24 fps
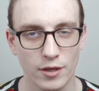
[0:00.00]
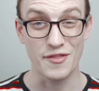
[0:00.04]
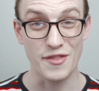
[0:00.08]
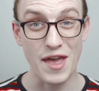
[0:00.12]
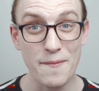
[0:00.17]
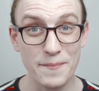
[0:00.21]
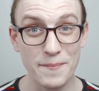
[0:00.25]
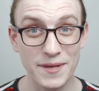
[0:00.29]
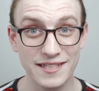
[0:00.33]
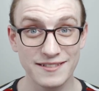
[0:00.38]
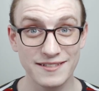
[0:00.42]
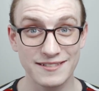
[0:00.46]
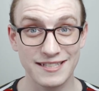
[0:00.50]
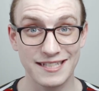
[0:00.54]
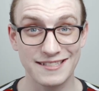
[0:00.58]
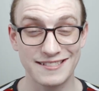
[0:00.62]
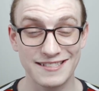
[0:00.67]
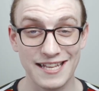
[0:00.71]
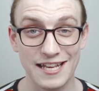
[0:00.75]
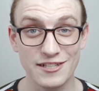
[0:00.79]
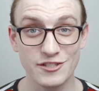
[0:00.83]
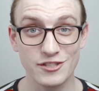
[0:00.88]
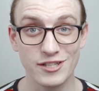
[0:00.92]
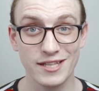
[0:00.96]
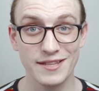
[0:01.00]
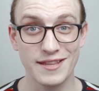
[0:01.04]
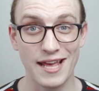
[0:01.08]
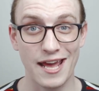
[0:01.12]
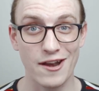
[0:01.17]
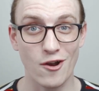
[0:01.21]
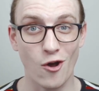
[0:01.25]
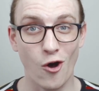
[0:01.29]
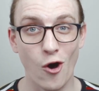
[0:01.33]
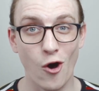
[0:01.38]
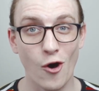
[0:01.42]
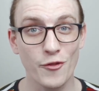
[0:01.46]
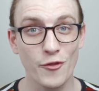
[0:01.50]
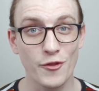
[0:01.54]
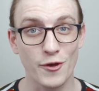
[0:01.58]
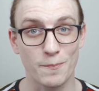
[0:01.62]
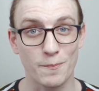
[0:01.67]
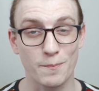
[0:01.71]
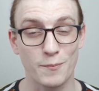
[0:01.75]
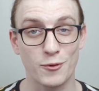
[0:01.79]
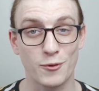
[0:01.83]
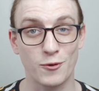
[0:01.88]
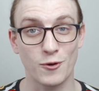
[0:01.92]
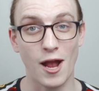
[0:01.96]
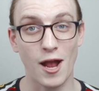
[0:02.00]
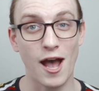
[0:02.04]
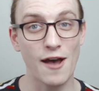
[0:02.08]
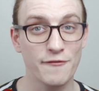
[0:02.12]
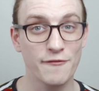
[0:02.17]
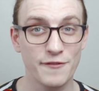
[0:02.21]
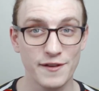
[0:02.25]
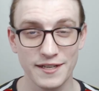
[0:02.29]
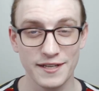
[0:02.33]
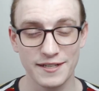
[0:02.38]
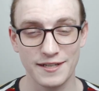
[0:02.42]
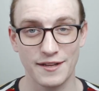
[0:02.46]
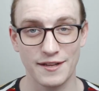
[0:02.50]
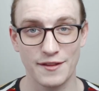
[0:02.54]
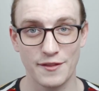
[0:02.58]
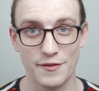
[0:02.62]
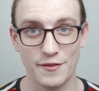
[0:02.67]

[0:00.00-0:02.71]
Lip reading: That means essentially that all the profit